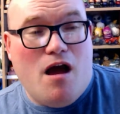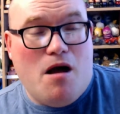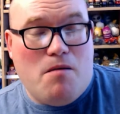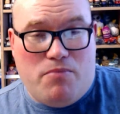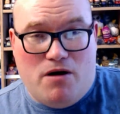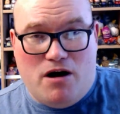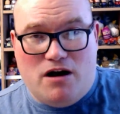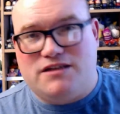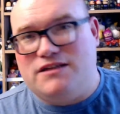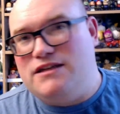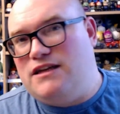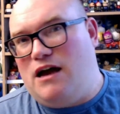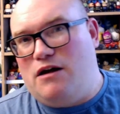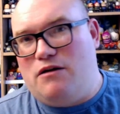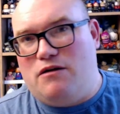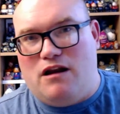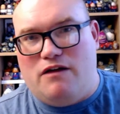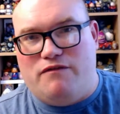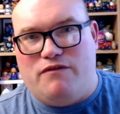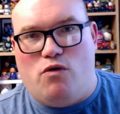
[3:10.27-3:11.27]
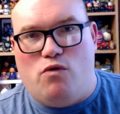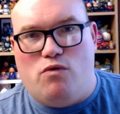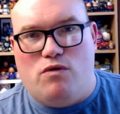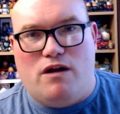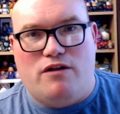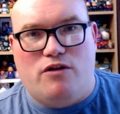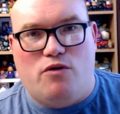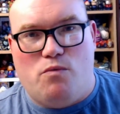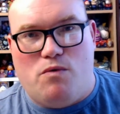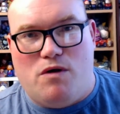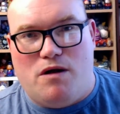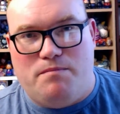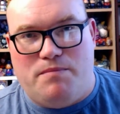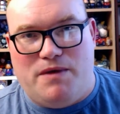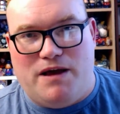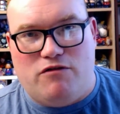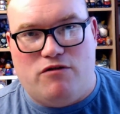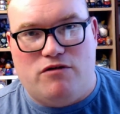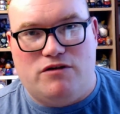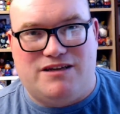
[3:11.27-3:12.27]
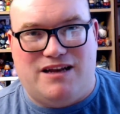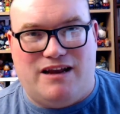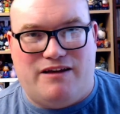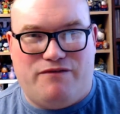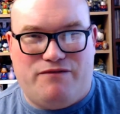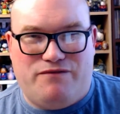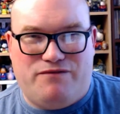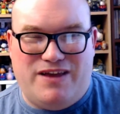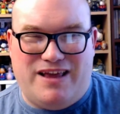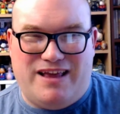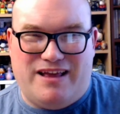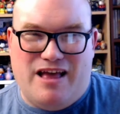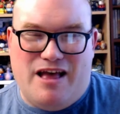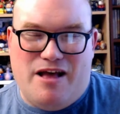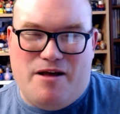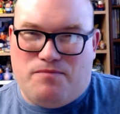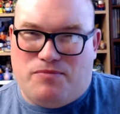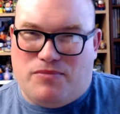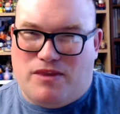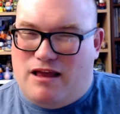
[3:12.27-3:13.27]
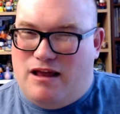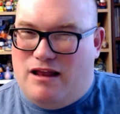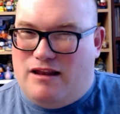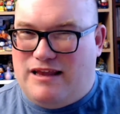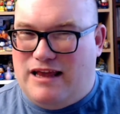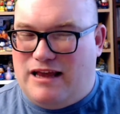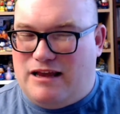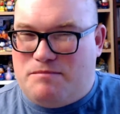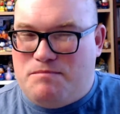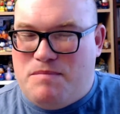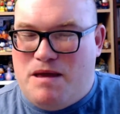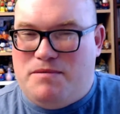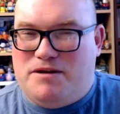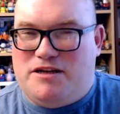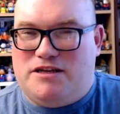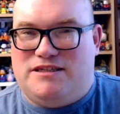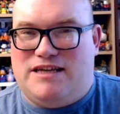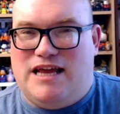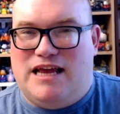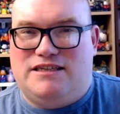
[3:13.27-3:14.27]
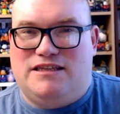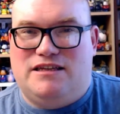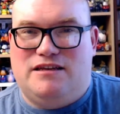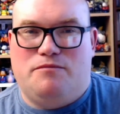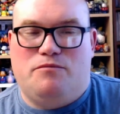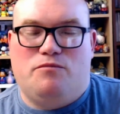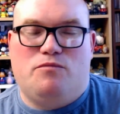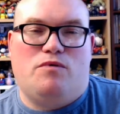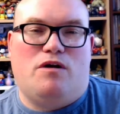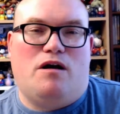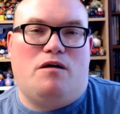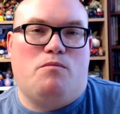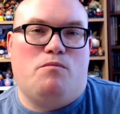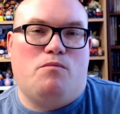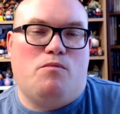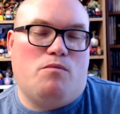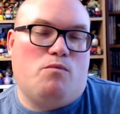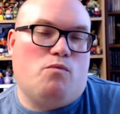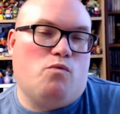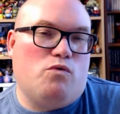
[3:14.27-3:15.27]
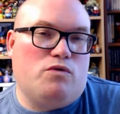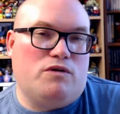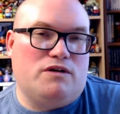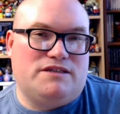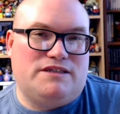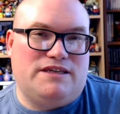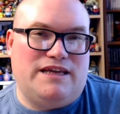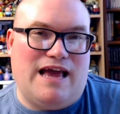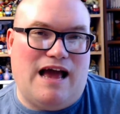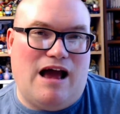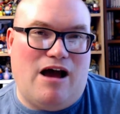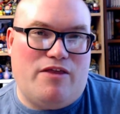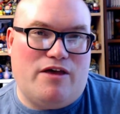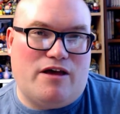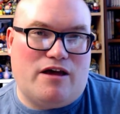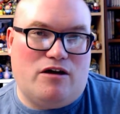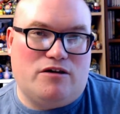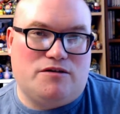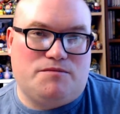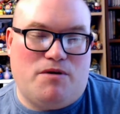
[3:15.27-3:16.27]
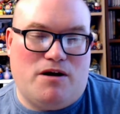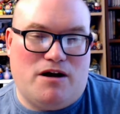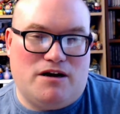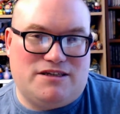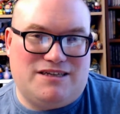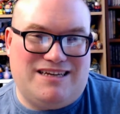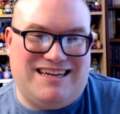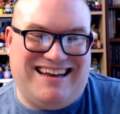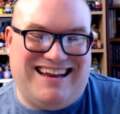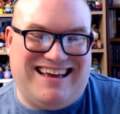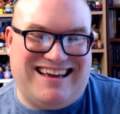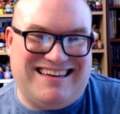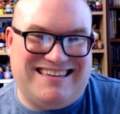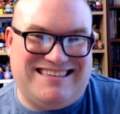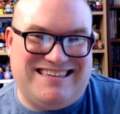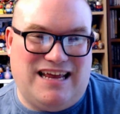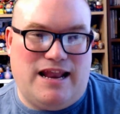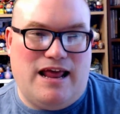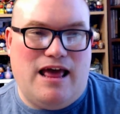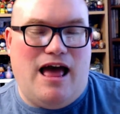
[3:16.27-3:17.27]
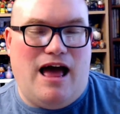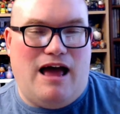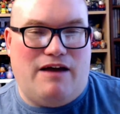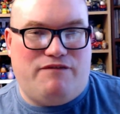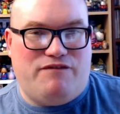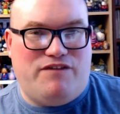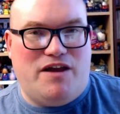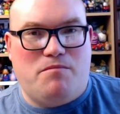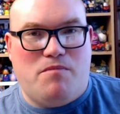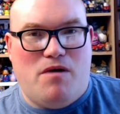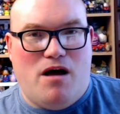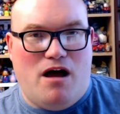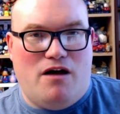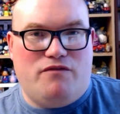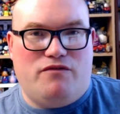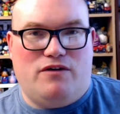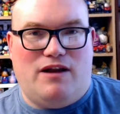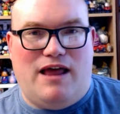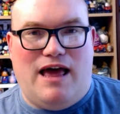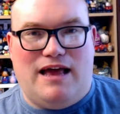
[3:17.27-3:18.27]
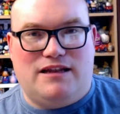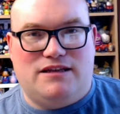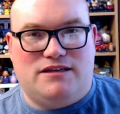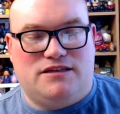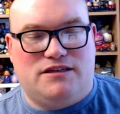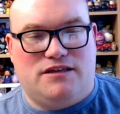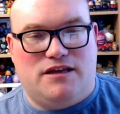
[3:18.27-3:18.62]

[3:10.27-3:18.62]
Personally, I'd love it all under one big roof, and I think they're maybe just testing the uh, waters, see how that goes. Personally, like I said, I think Marvel and